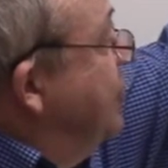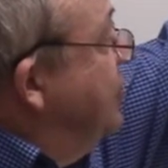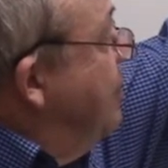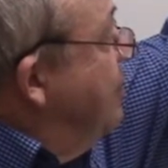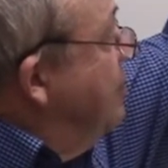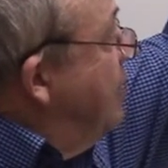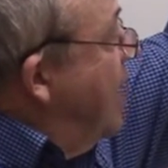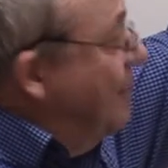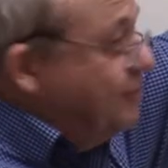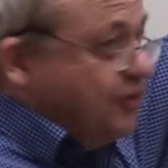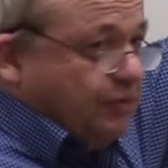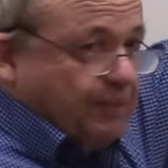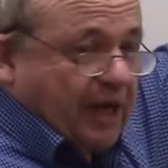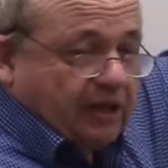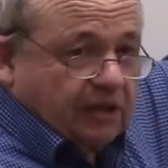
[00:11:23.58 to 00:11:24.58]
to
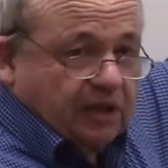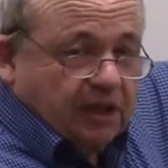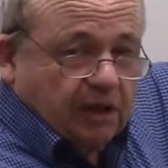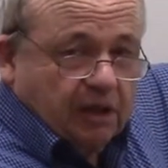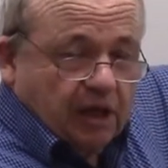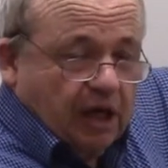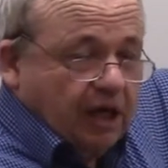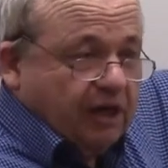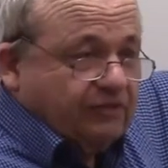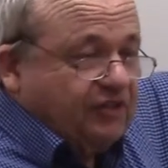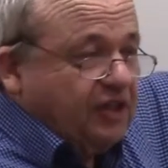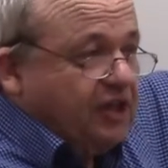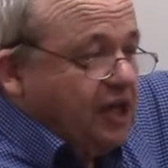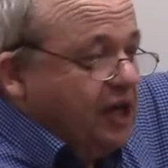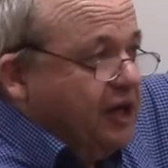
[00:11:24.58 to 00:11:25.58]
about the
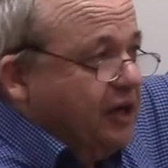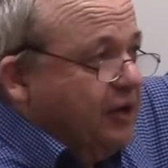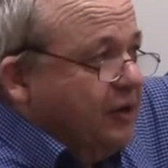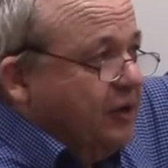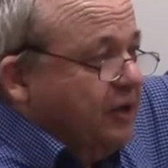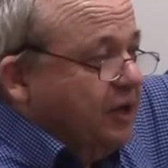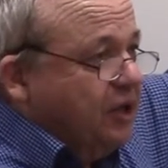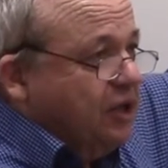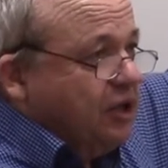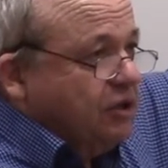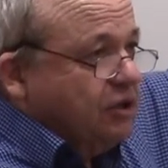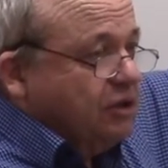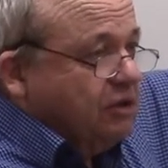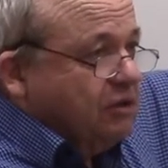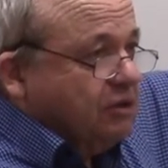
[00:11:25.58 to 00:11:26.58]
year
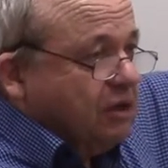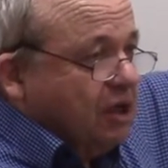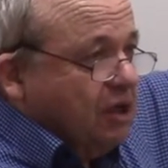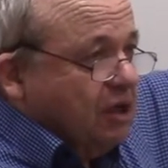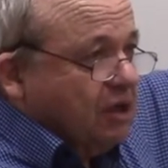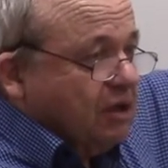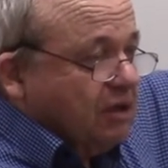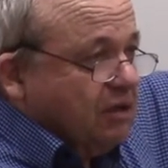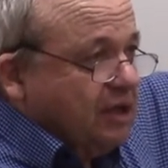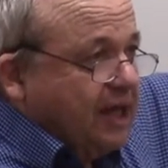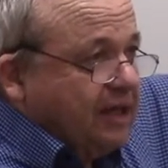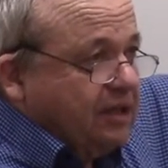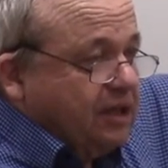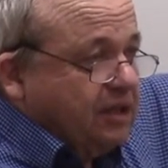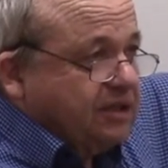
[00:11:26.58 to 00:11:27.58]

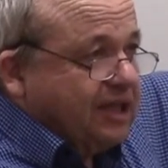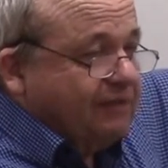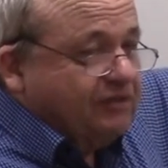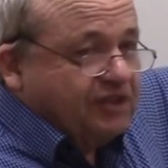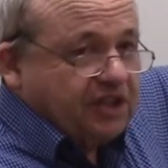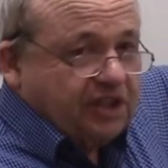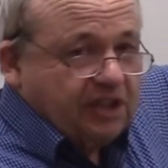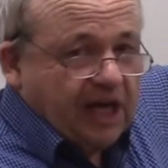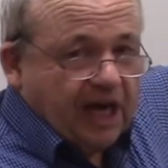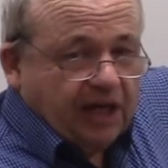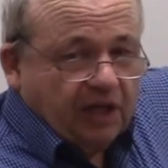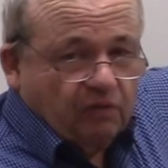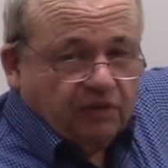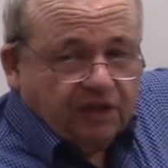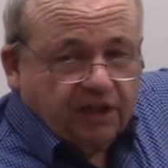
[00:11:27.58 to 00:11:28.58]

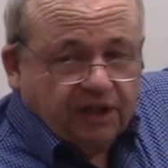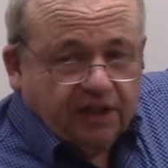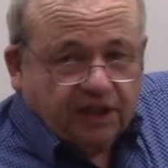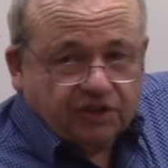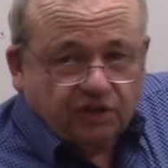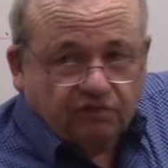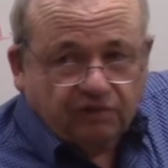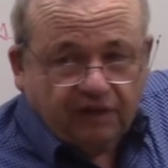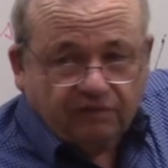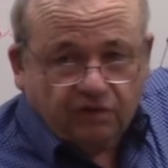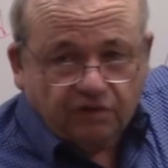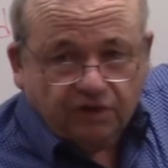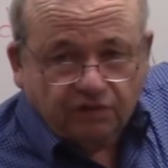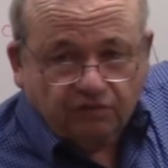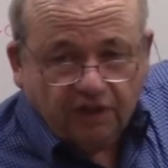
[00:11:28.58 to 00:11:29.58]
1790, when the Industrial
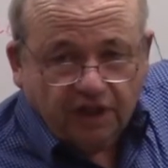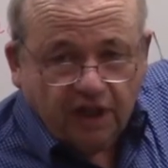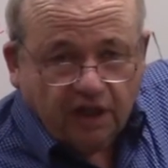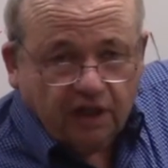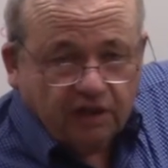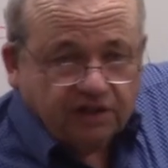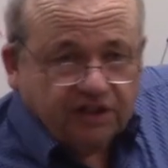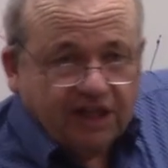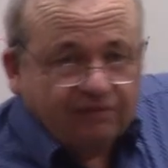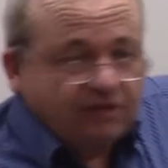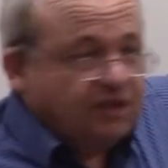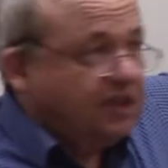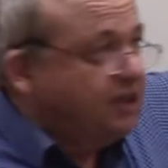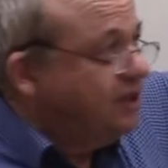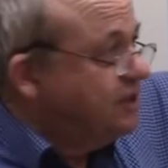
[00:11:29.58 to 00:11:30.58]
Revolution really got on,
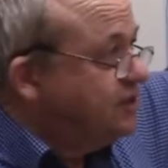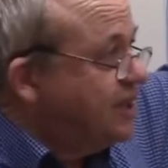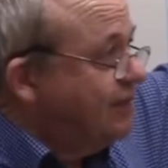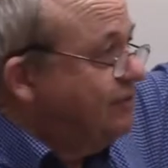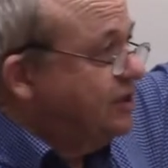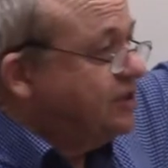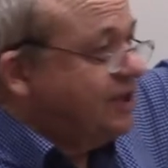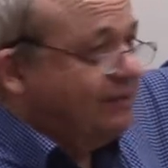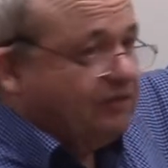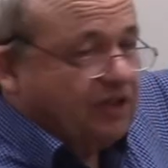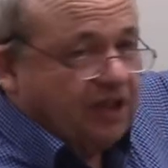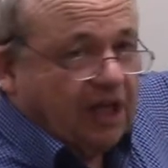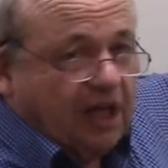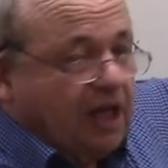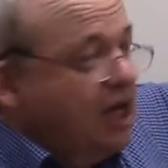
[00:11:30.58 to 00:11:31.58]
1770,
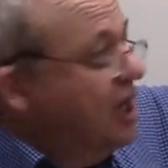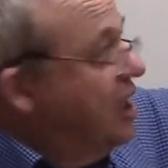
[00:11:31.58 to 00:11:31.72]
1780,